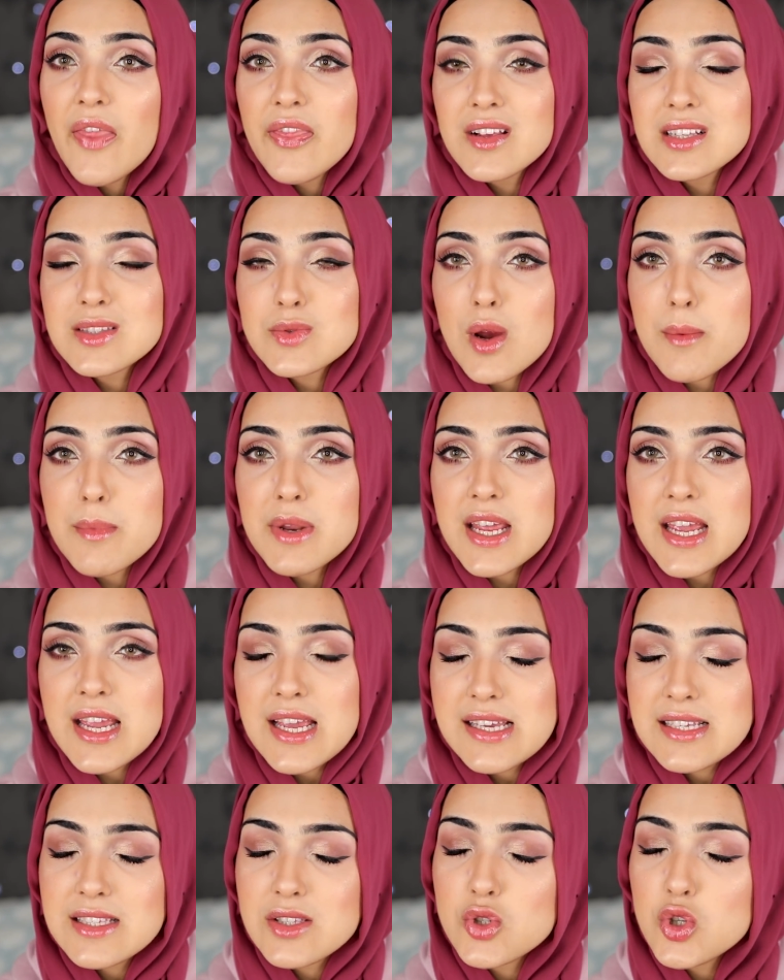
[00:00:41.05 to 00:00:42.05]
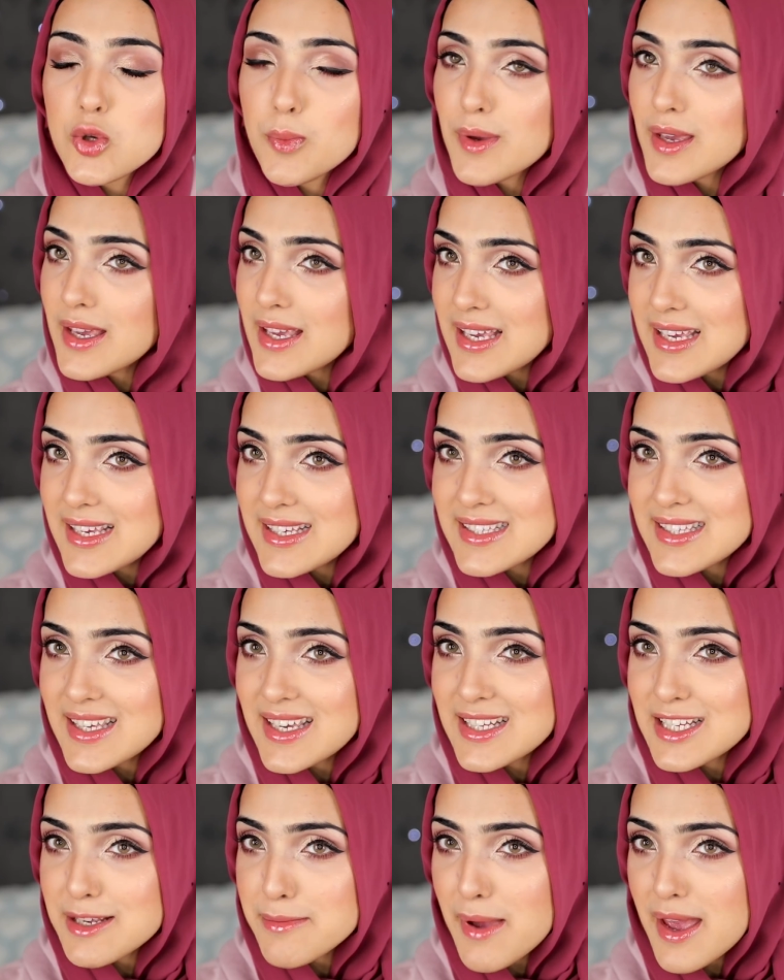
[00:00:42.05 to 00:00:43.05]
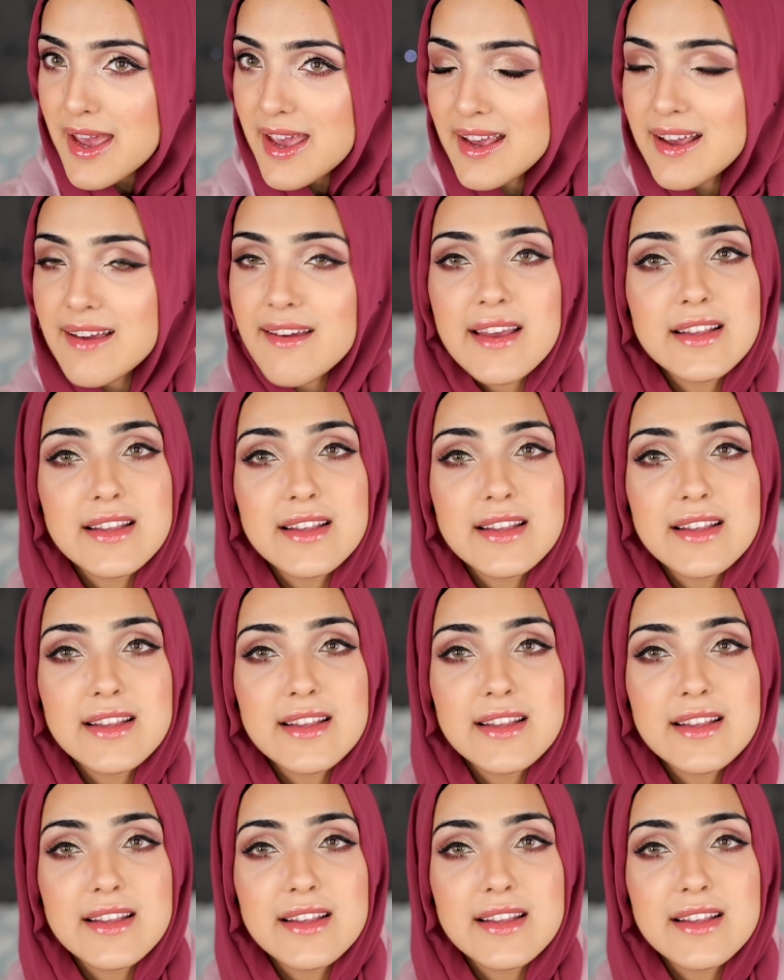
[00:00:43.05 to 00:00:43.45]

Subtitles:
This remedy is super easy to make,